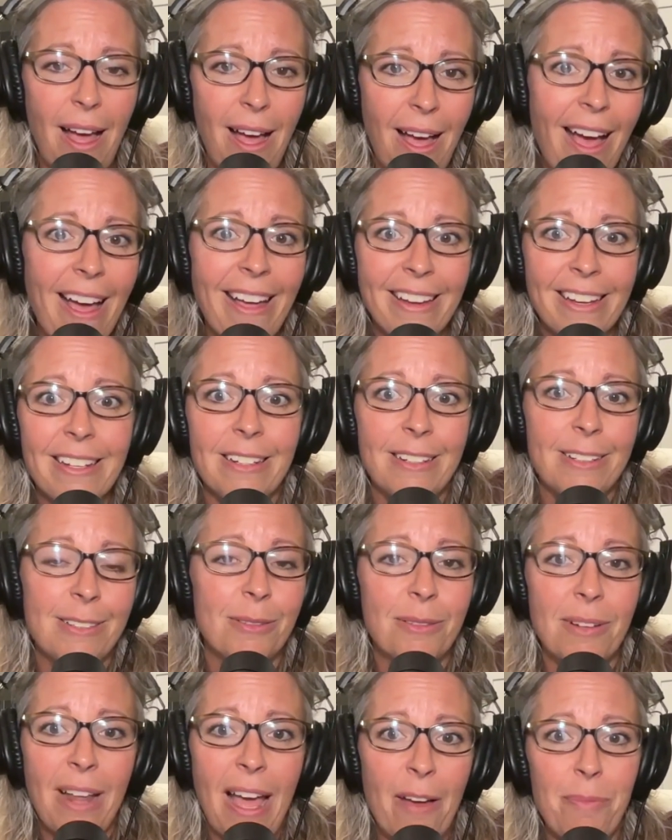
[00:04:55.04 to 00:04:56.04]
I
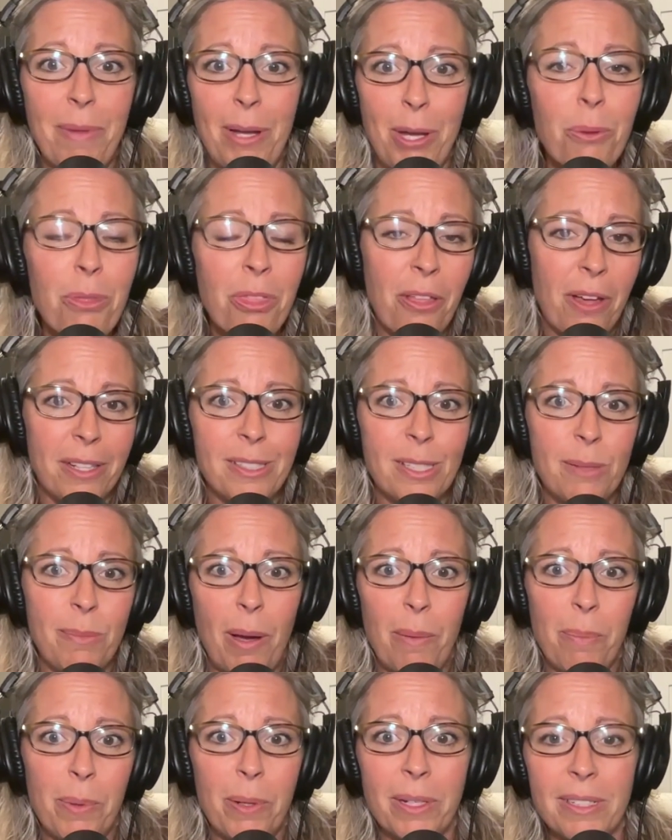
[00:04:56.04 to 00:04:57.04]
can have my own thoughts
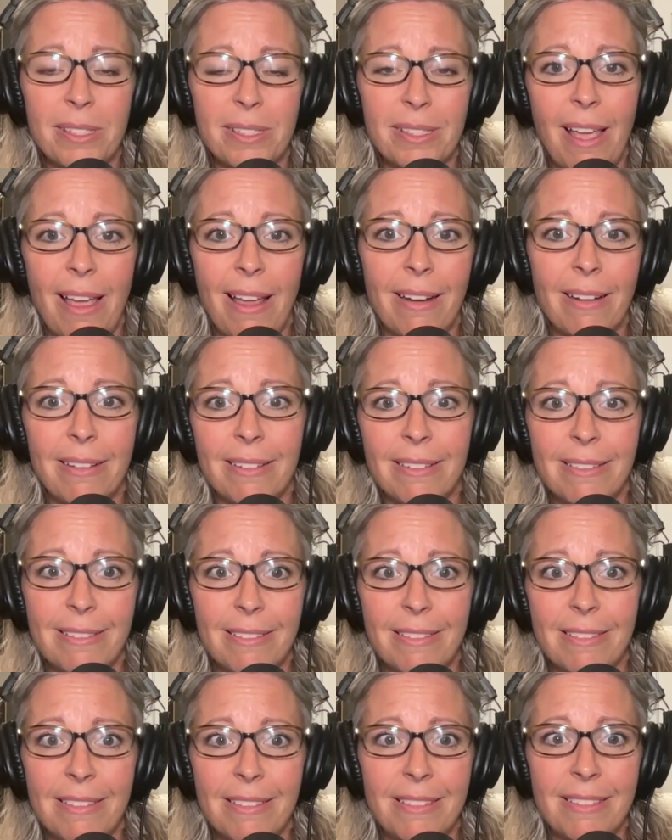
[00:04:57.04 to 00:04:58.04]
about books, and
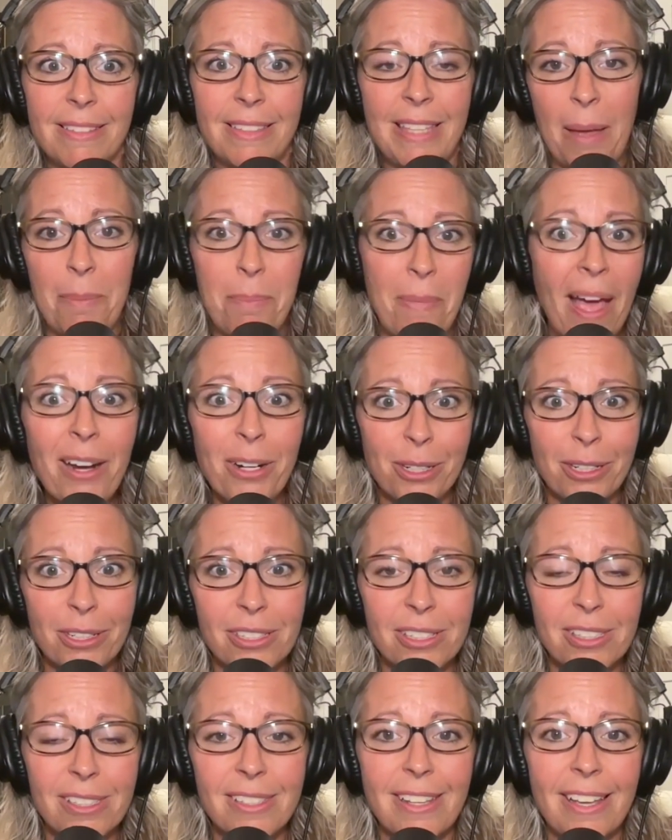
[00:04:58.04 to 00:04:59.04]
that matters.